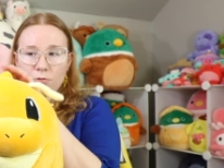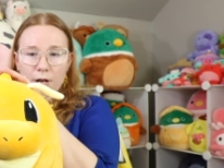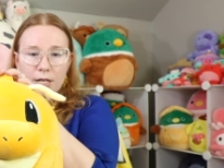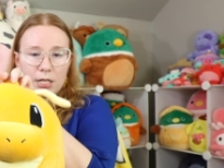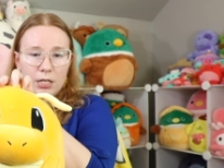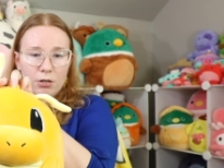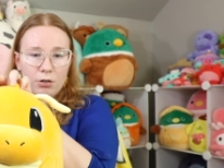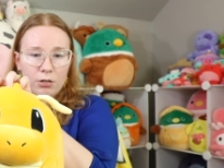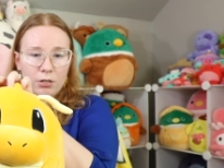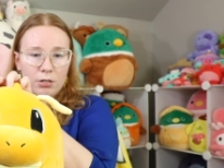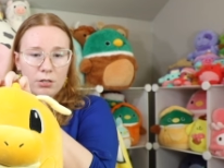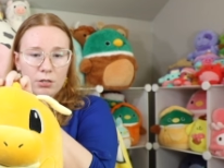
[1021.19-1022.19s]
right here.
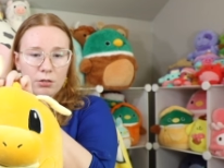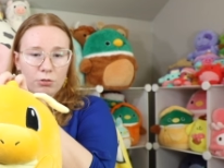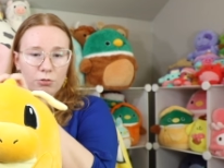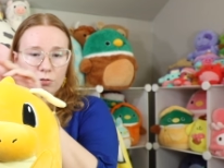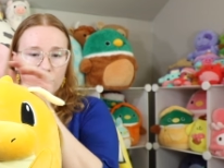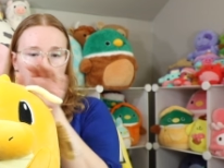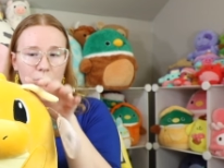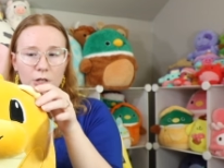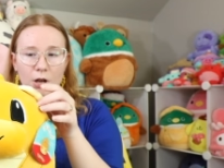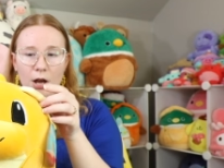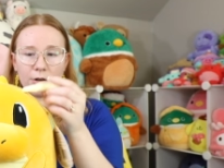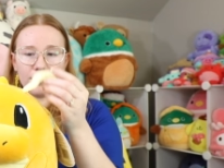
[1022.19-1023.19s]
They're so
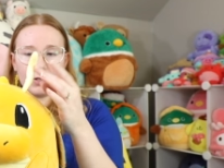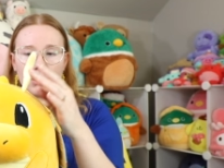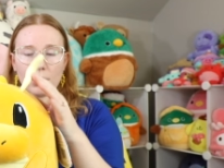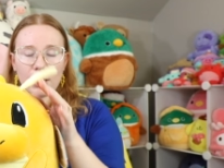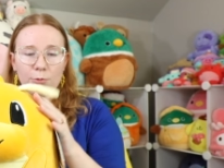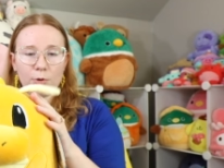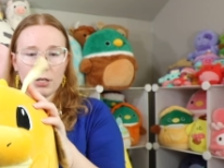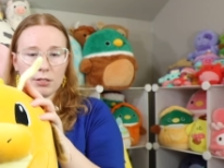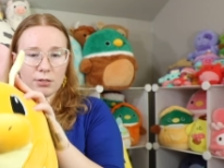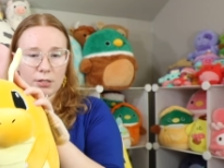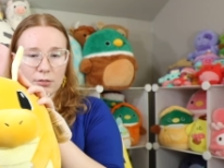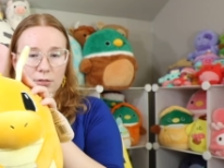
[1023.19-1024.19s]
cute. I don't even know, like, what
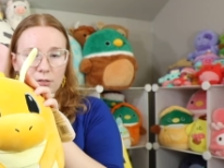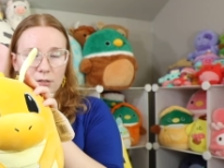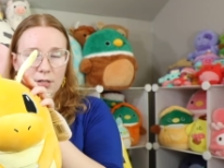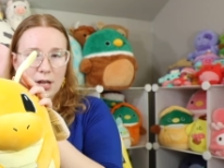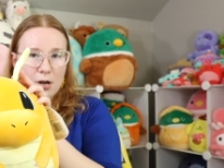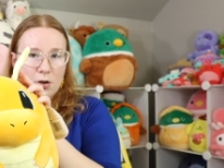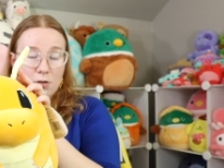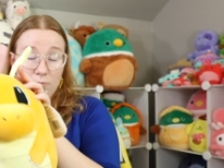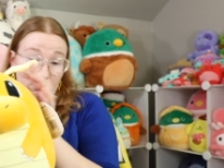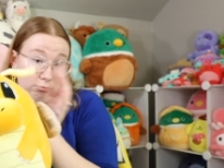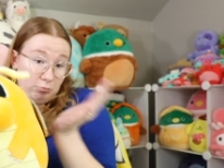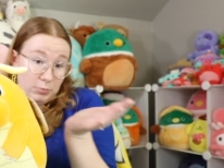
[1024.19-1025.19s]
is this? Is this hair?
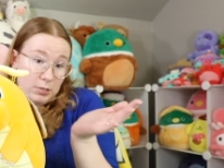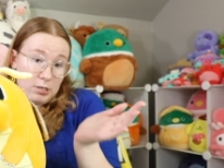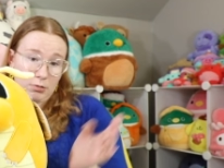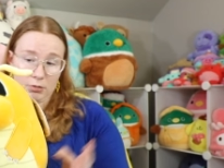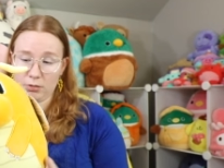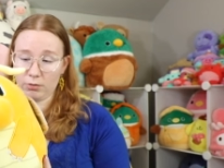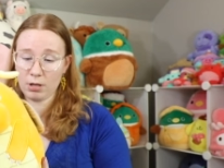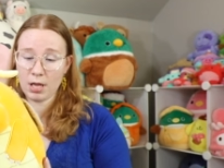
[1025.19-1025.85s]
I don't know.